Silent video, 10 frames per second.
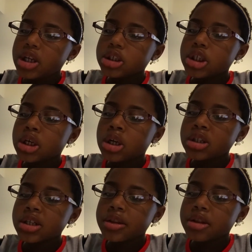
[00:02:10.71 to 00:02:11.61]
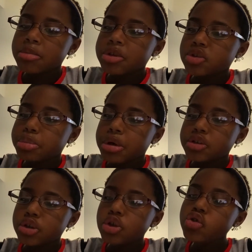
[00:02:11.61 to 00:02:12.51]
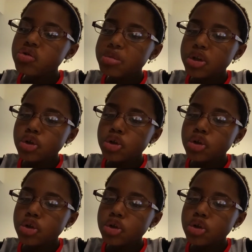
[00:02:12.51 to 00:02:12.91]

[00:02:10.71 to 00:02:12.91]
She clucked at them in surprise. Excuse me,